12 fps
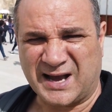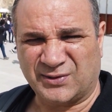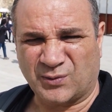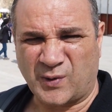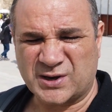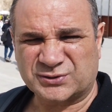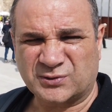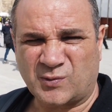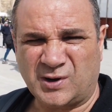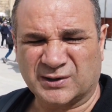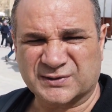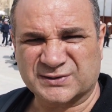the Western
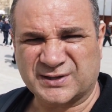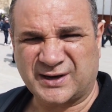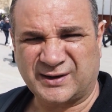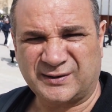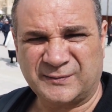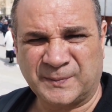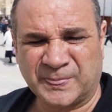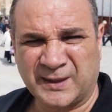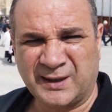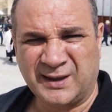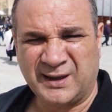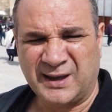Wall is there,
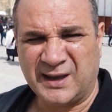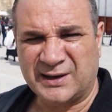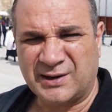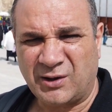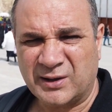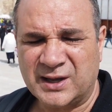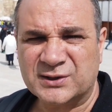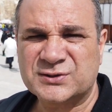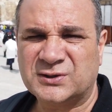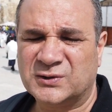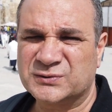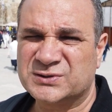and I'll get as
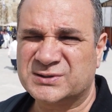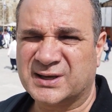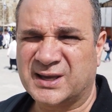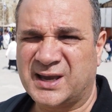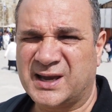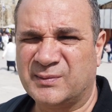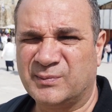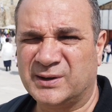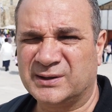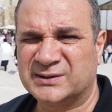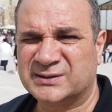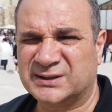close as I can,
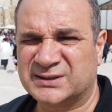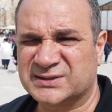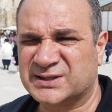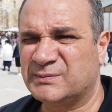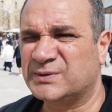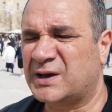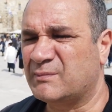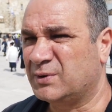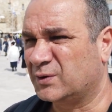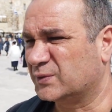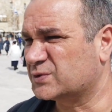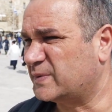but at the same time
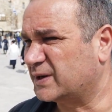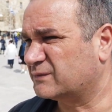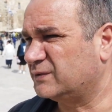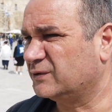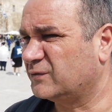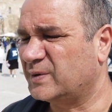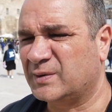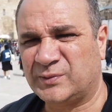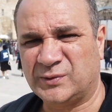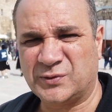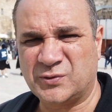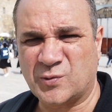being respectful of
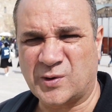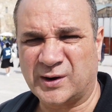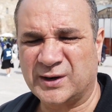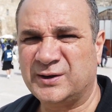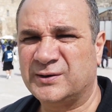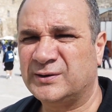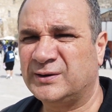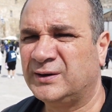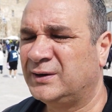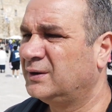people who are here,